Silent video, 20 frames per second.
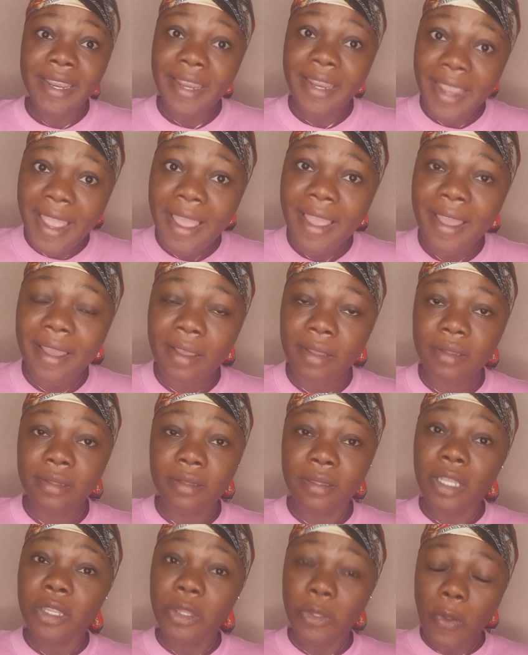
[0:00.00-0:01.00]
Yeah,
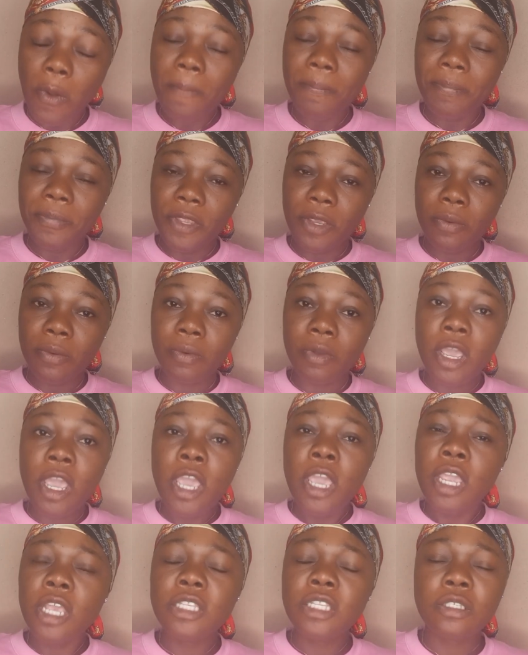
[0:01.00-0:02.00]
the thumbnail.
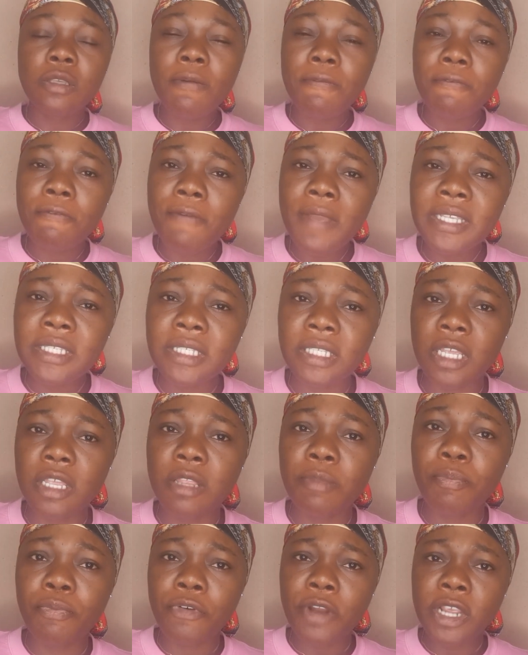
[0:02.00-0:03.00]
It's your first
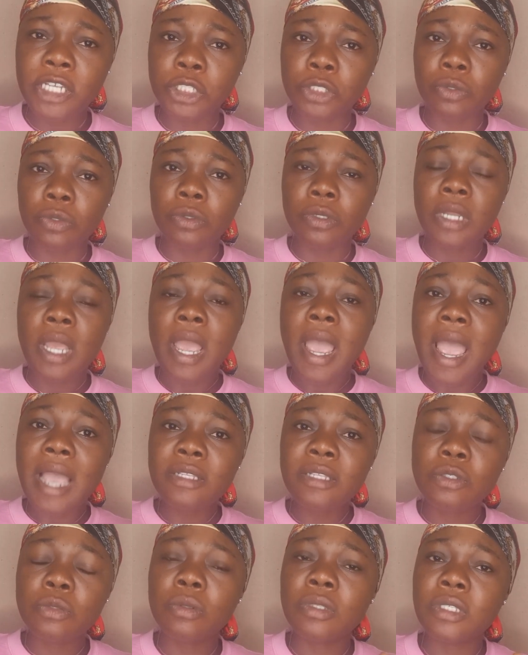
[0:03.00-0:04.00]
impression
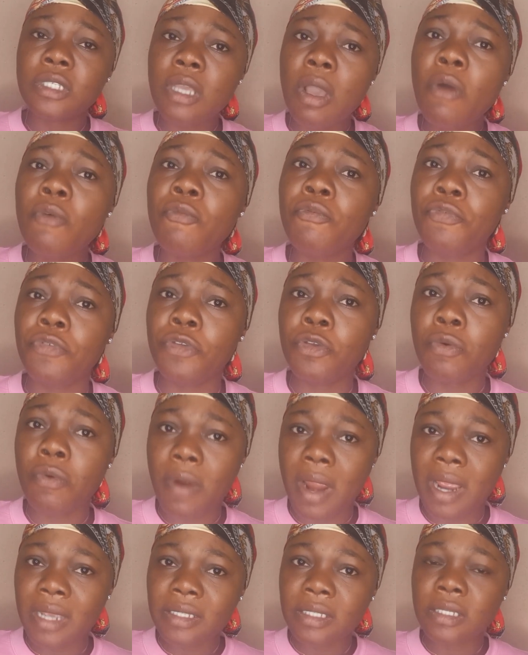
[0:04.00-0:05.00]
and to tell
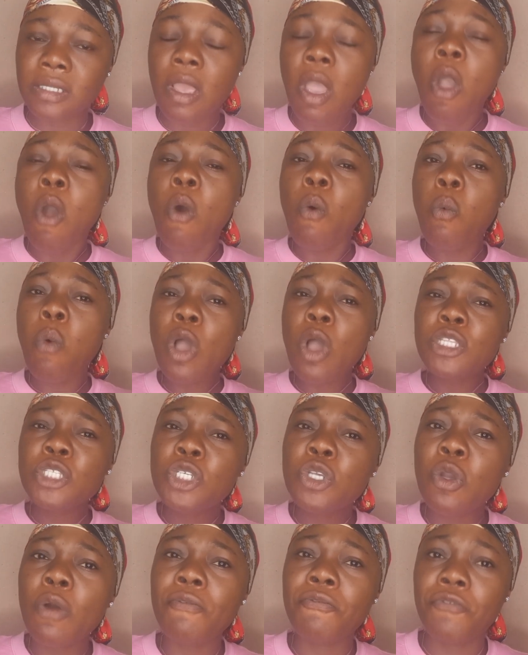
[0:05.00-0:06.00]
viewers
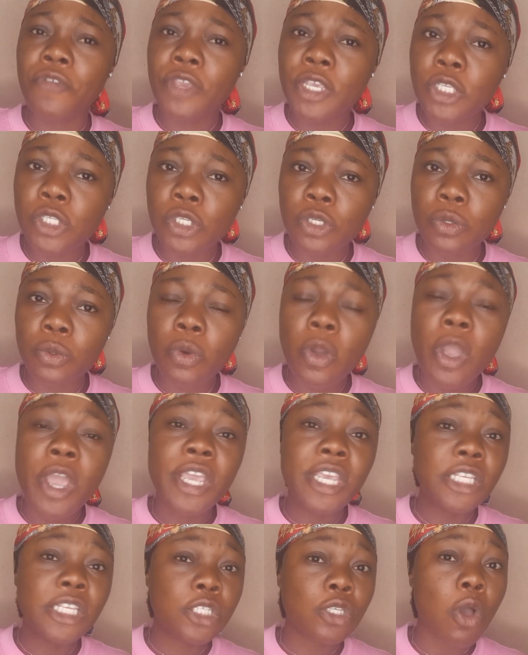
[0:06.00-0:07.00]
what your video
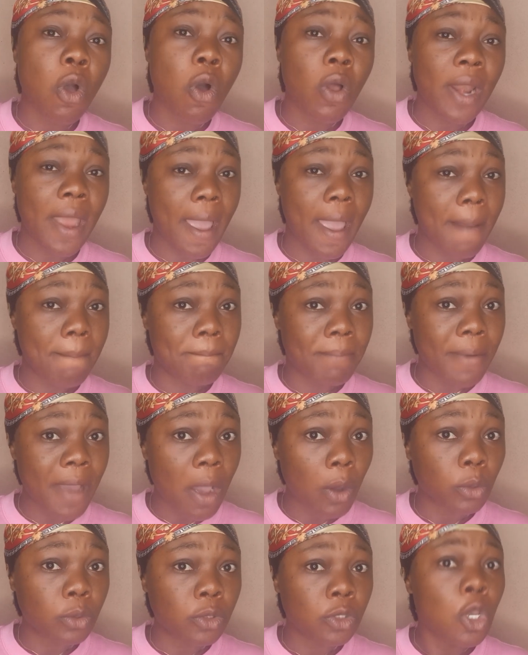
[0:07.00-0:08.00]
is all
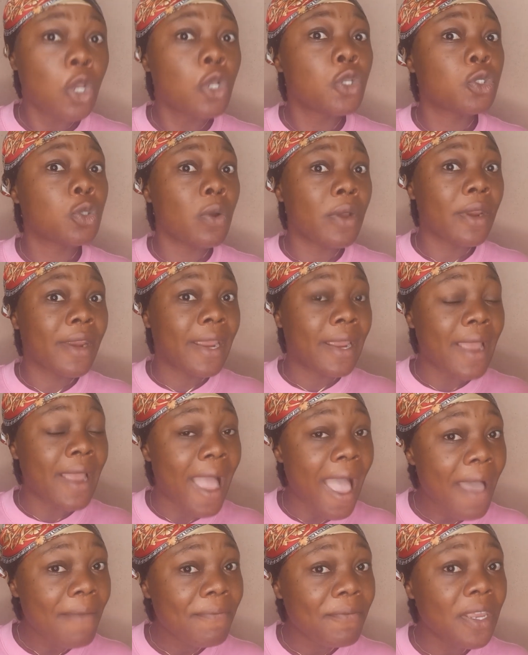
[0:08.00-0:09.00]
about. So
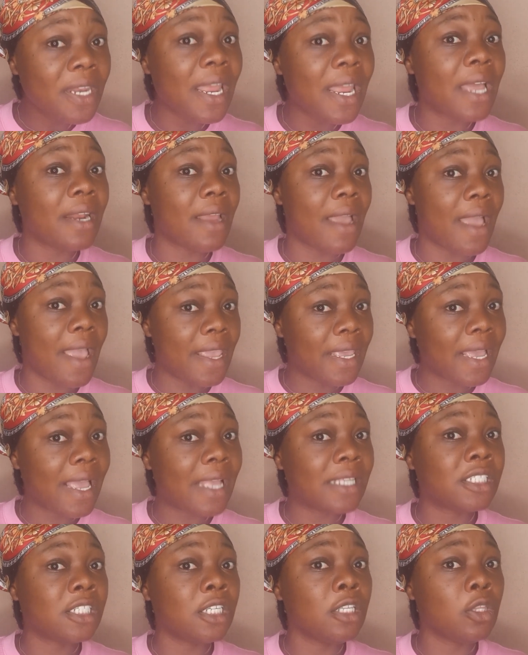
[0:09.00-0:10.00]
having an
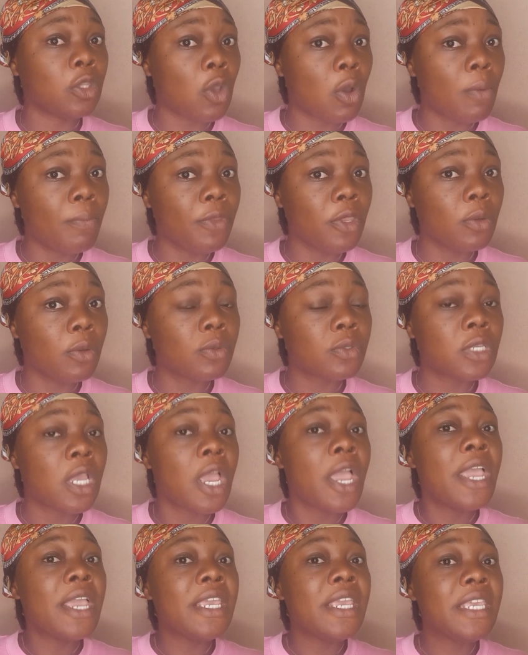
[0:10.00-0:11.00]
eye-catching thumbnails
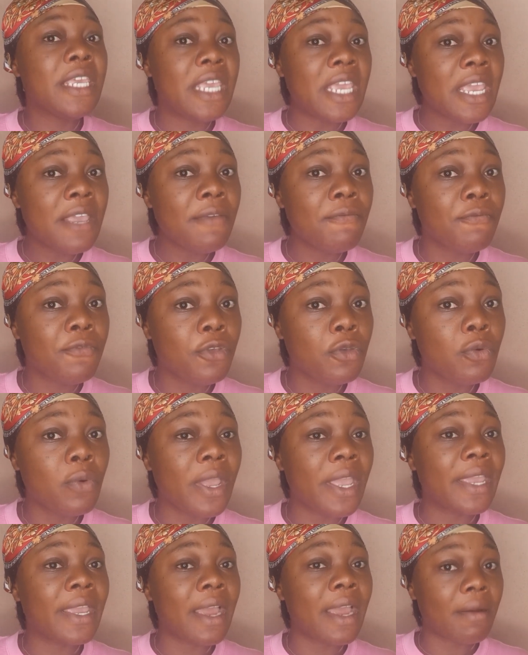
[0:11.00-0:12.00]
give you
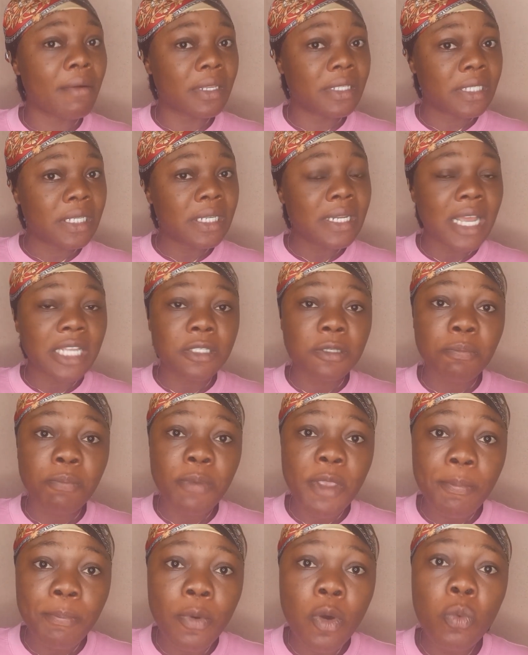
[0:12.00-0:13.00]
a guarantee that
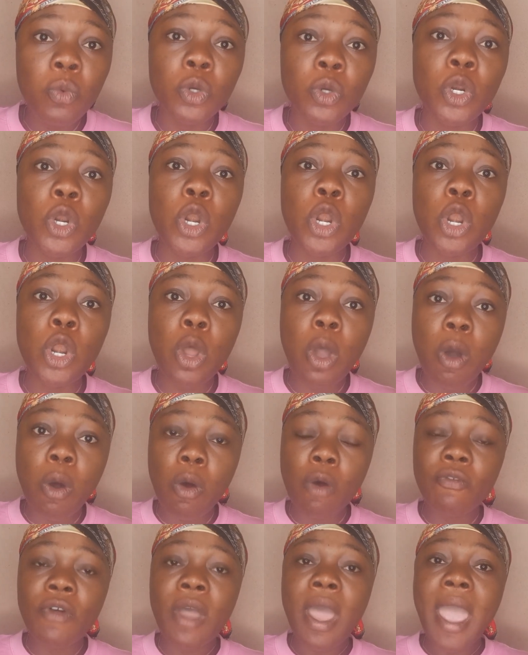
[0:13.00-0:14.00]
people would
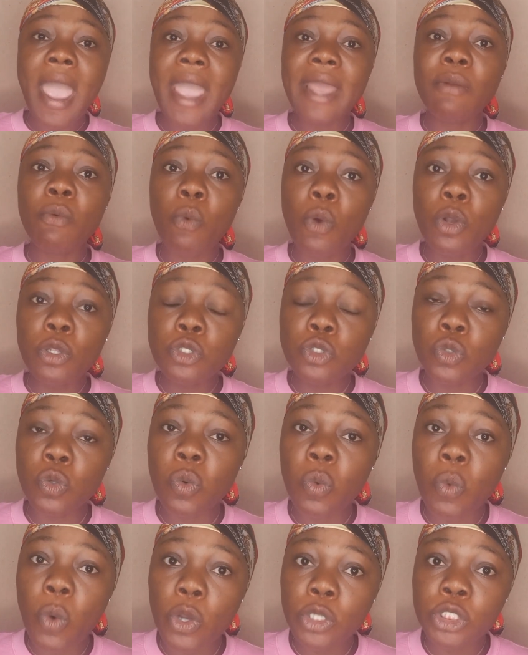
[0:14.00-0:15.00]
love and want to
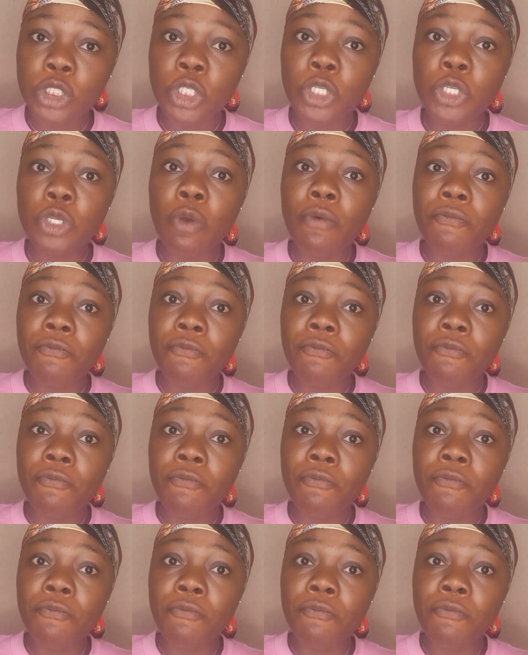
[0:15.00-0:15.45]
watch your